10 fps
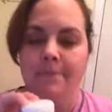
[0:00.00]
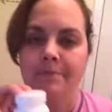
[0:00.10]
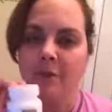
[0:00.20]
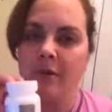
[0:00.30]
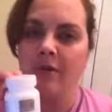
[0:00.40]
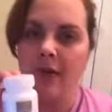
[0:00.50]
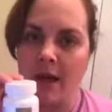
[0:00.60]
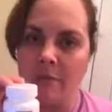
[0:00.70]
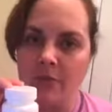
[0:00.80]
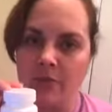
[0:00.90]
depending on
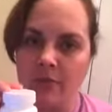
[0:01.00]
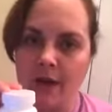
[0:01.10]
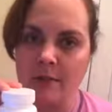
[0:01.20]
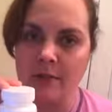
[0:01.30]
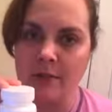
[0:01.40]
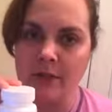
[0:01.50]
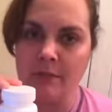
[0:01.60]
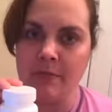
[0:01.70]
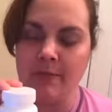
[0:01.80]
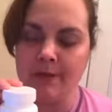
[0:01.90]
how much you've got built
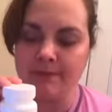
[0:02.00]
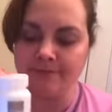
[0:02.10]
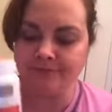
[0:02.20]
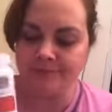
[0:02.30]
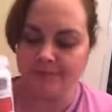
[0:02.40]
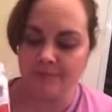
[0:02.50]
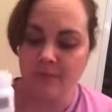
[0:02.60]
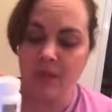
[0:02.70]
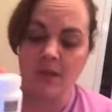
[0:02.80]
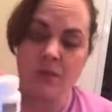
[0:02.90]
up in there.
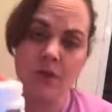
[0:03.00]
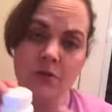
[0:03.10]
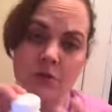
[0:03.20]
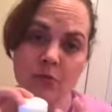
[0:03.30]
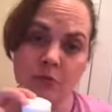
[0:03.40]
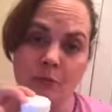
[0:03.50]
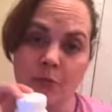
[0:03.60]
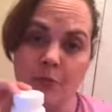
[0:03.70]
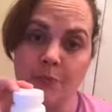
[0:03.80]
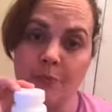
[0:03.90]
So
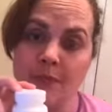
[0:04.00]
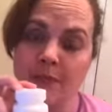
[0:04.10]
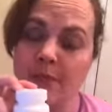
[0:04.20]
this